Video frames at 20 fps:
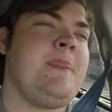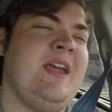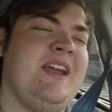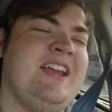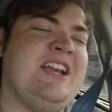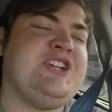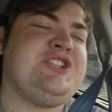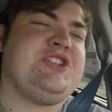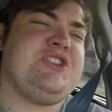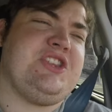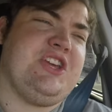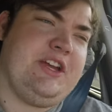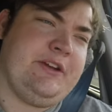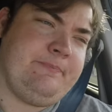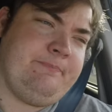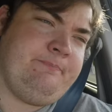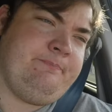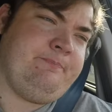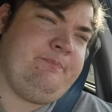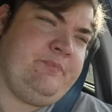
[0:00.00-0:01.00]
Here's the thing,
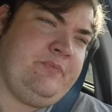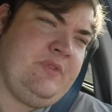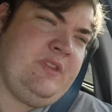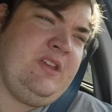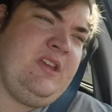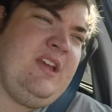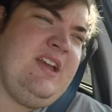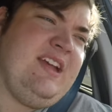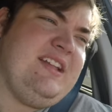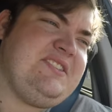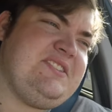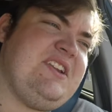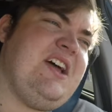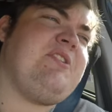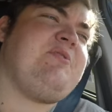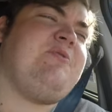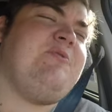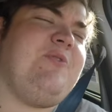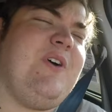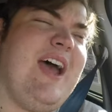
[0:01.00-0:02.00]
it's
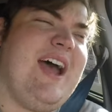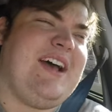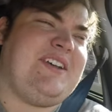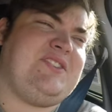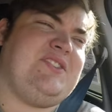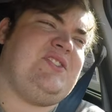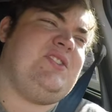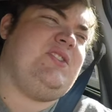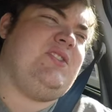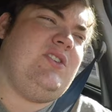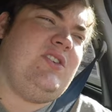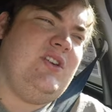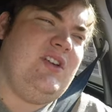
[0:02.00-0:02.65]
not fast,